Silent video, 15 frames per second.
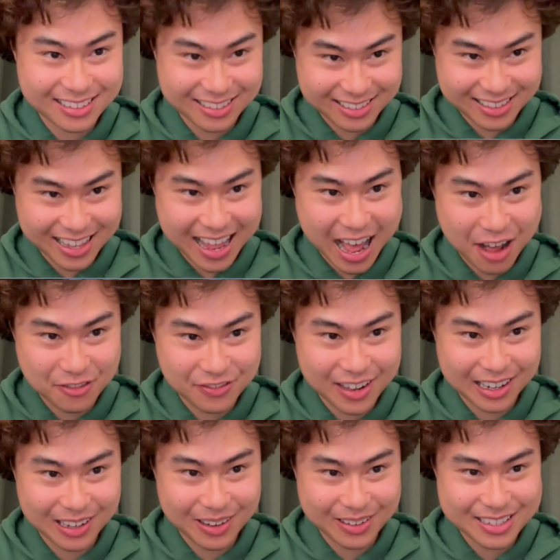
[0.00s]
the
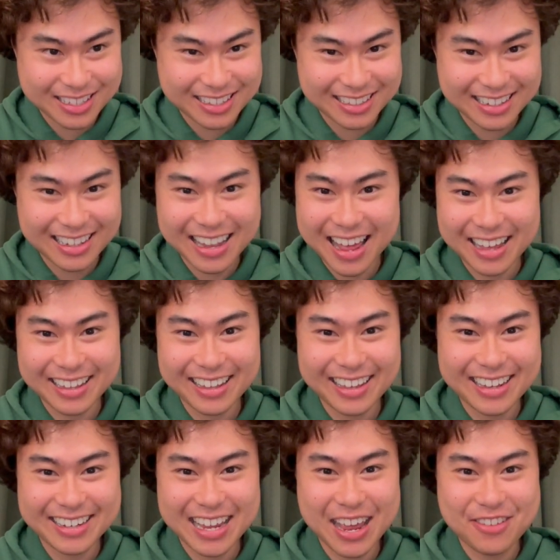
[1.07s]
outfit looks like
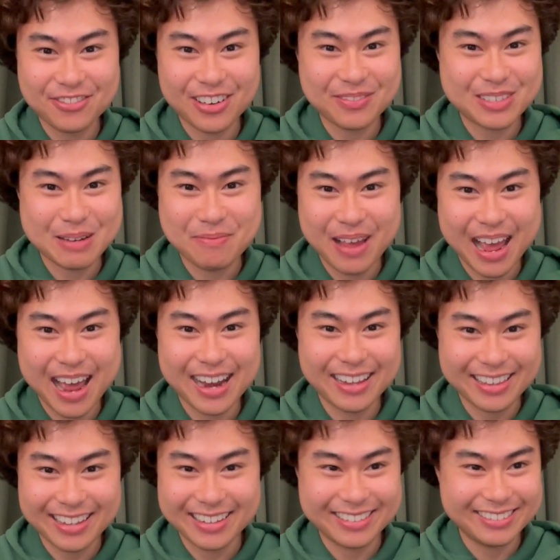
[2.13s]
it came from Japan in
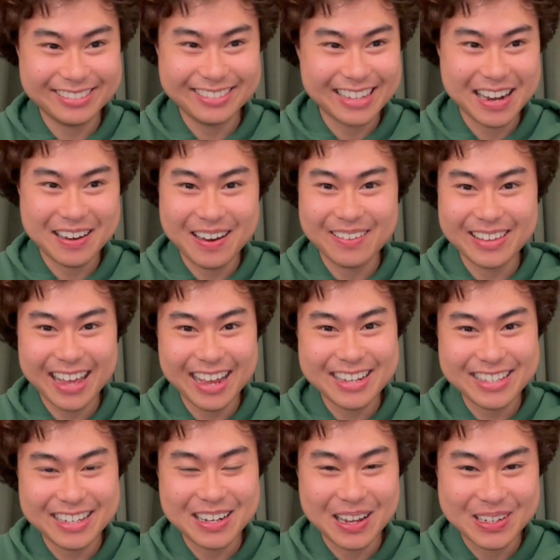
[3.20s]
the
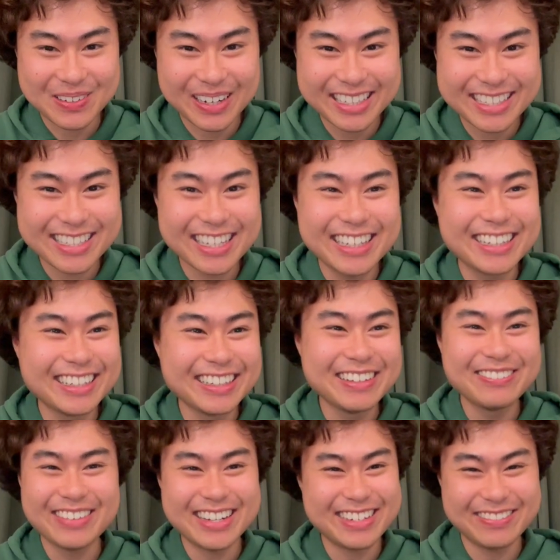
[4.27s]
1800s,
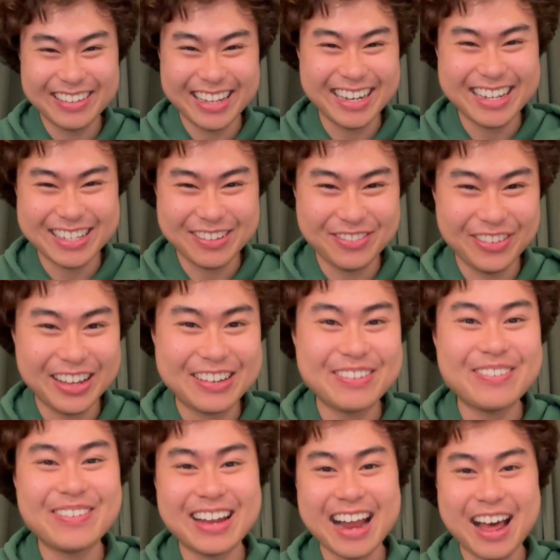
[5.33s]
which really doesn't fit
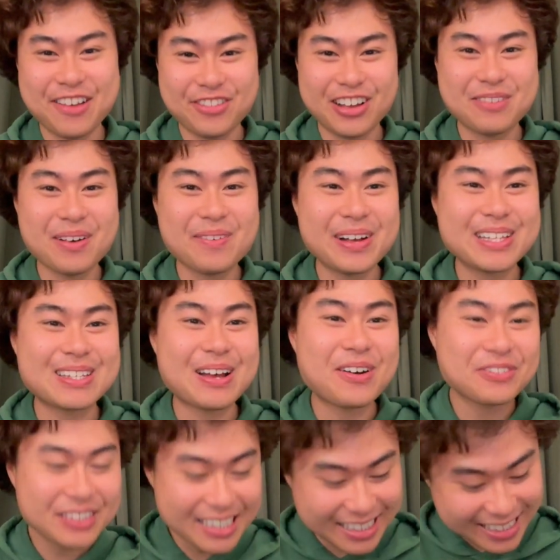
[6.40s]
what I feel about
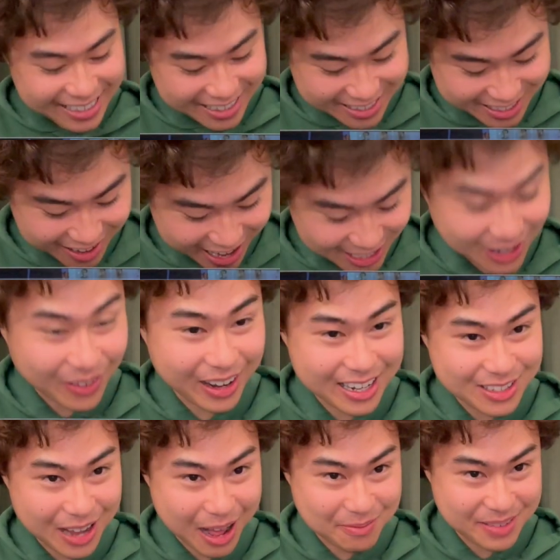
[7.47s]
myself. So I told it
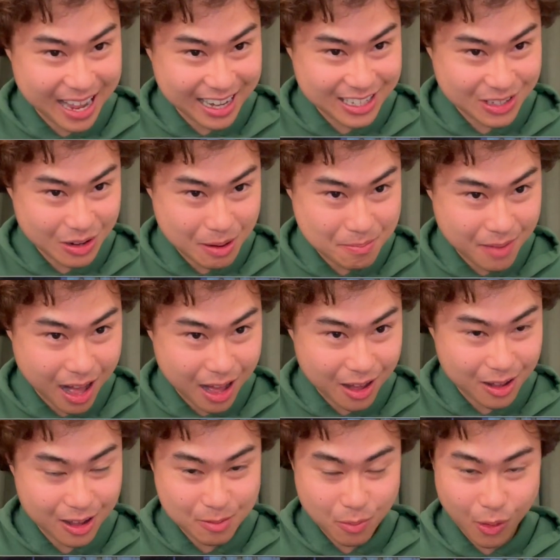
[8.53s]
to update to a
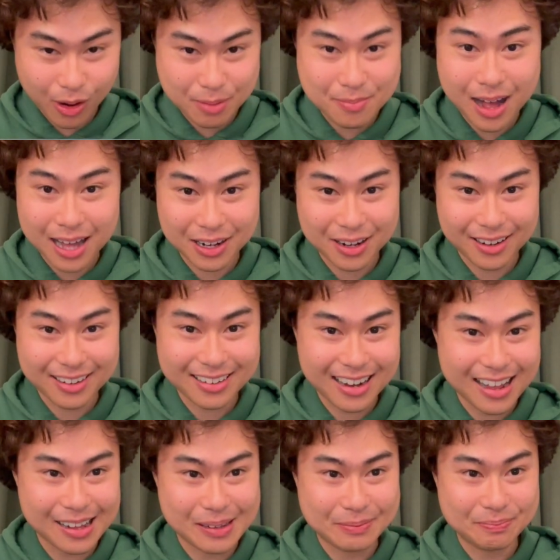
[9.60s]
more modern
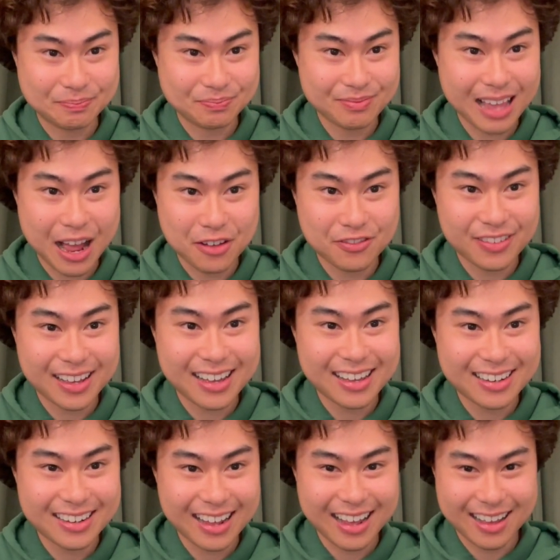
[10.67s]

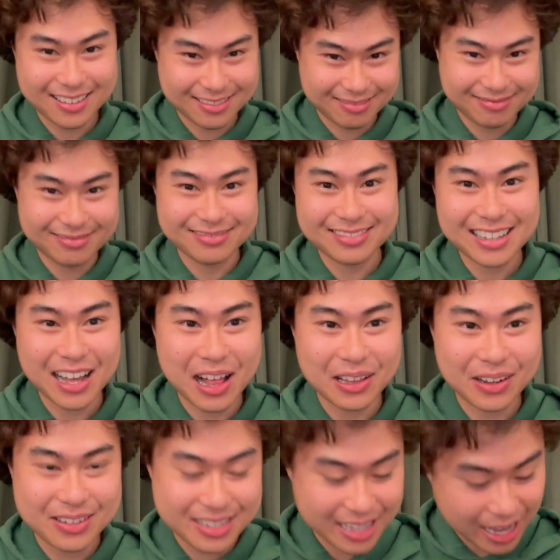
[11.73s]
outfit and
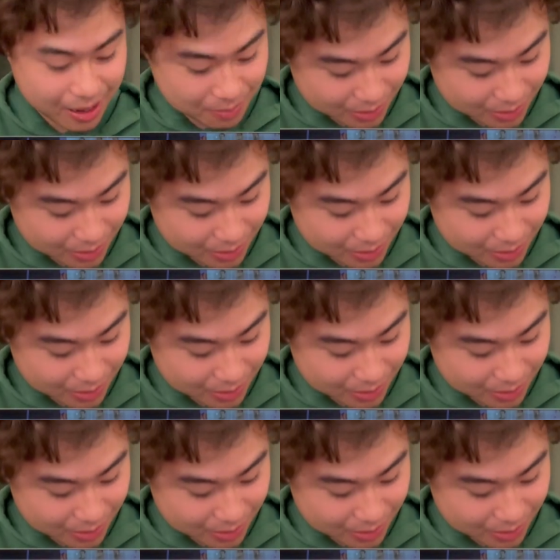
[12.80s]
color scheme,